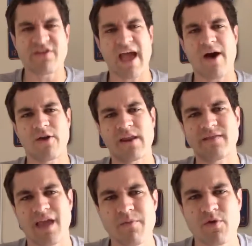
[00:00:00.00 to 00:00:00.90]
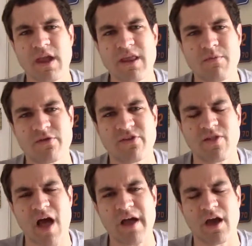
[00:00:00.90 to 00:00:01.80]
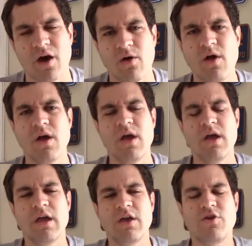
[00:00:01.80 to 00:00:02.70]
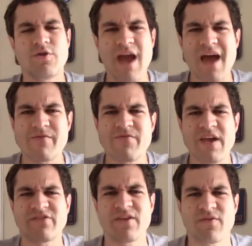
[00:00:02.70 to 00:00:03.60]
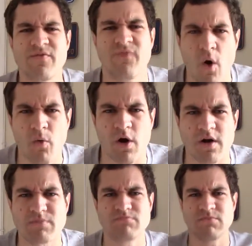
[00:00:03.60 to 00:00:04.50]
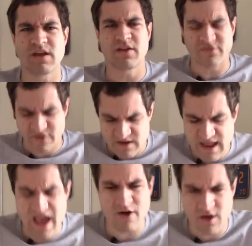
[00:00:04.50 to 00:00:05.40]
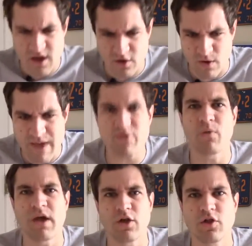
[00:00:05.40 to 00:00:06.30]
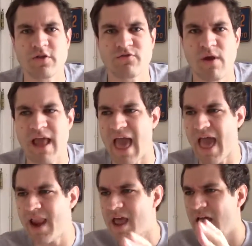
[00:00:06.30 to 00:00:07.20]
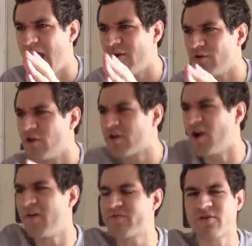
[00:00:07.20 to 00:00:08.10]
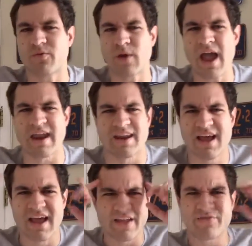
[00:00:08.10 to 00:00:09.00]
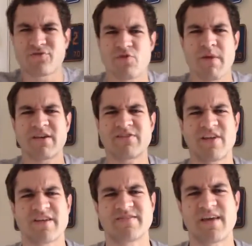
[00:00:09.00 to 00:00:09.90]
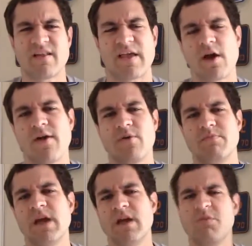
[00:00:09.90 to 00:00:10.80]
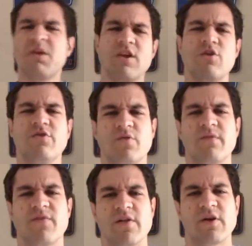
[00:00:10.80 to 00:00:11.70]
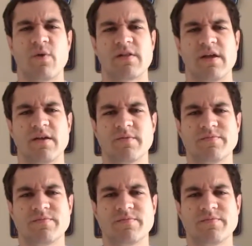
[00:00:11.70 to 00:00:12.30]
down in a Lamborghini Murcielago, you're not facing forward. Sit down, grab the wheel, look straight ahead, and you're looking off to the right. It's tremendously unsettling, although you get used to it fairly quickly.